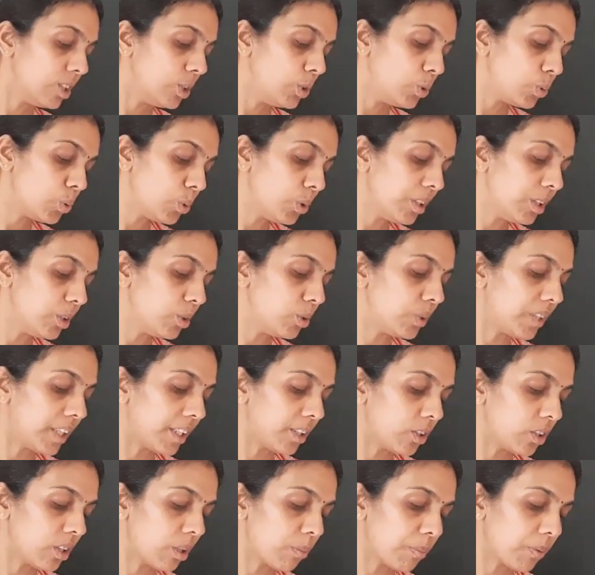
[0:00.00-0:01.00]
2 into
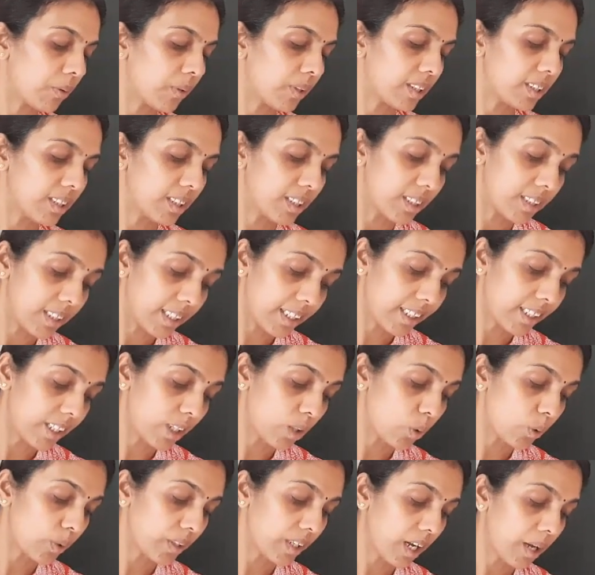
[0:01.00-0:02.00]
10 to the power 30
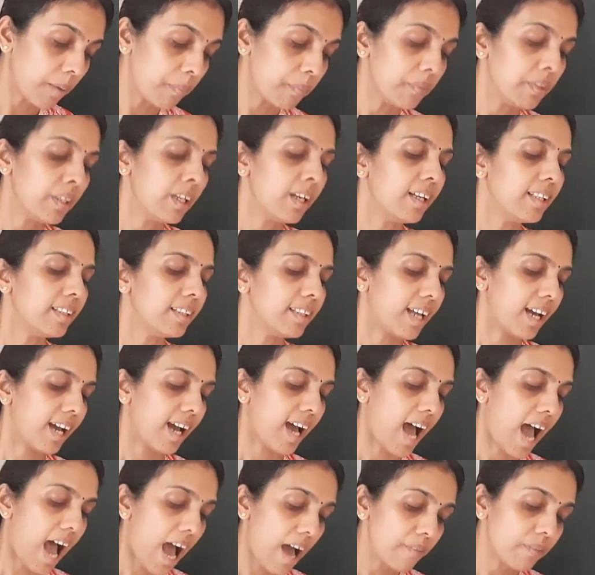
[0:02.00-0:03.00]
kilogram. The
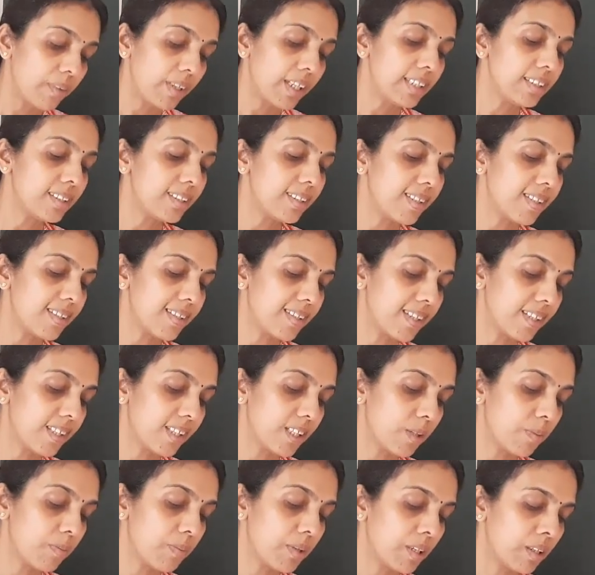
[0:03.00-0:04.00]
average
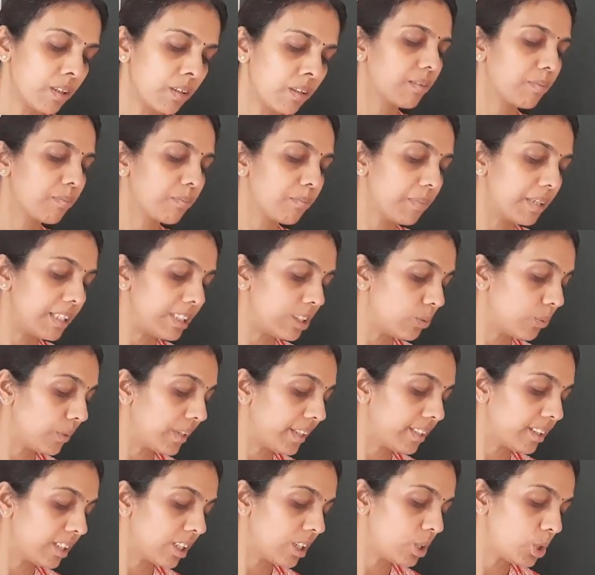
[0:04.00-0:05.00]
distance
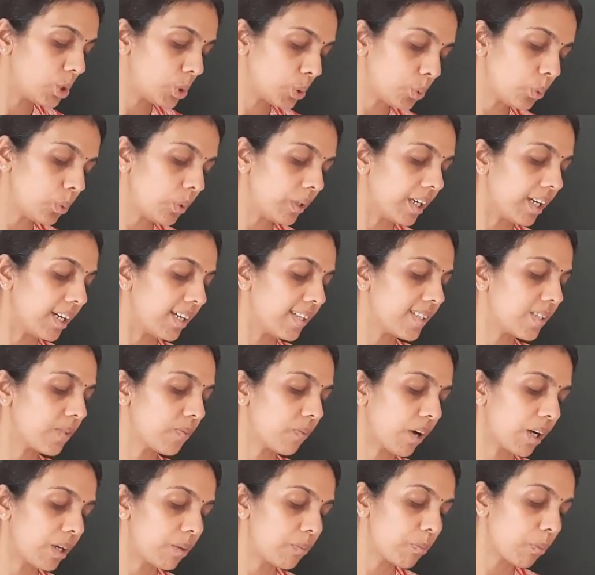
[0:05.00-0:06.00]
between the two is
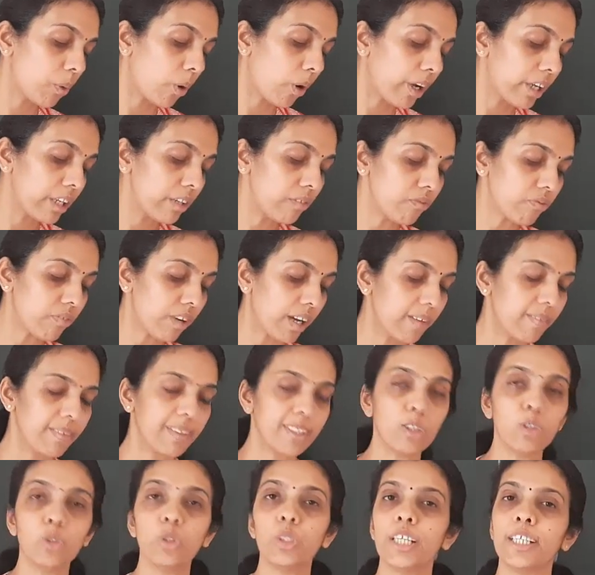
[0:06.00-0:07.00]
1.5
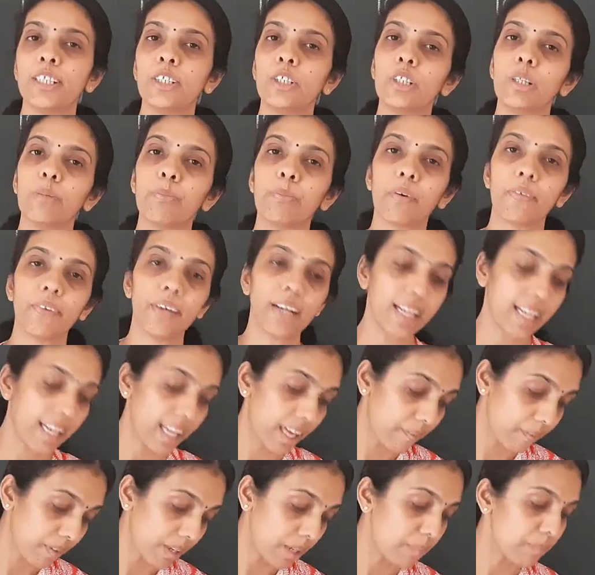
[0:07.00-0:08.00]
into 10 to the power
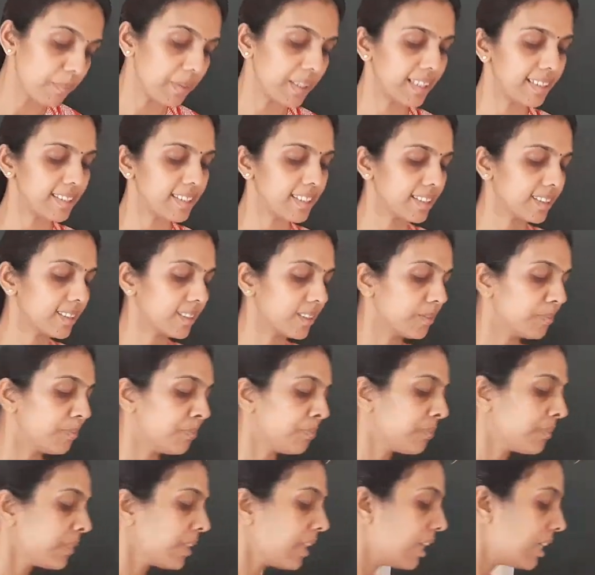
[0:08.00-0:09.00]
11 meter.
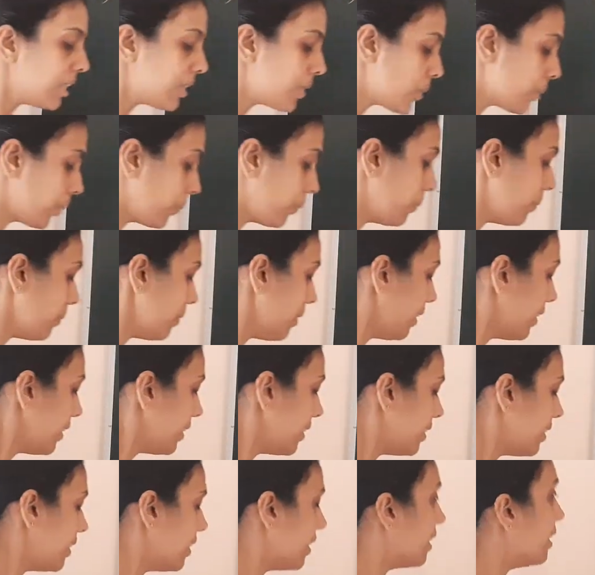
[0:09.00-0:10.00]
So
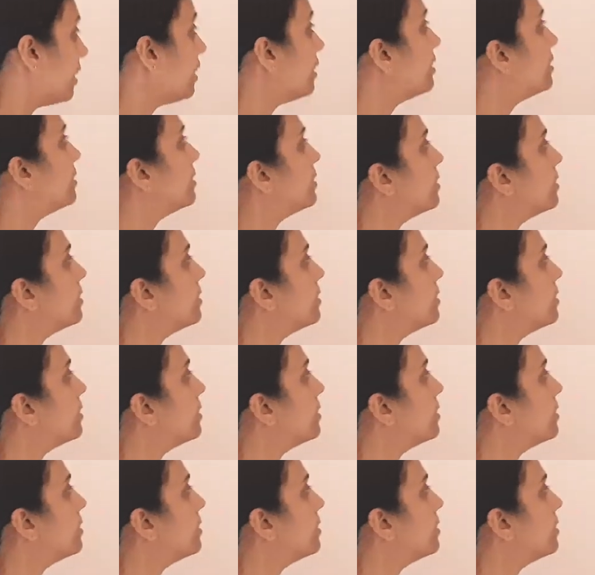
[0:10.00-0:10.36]
here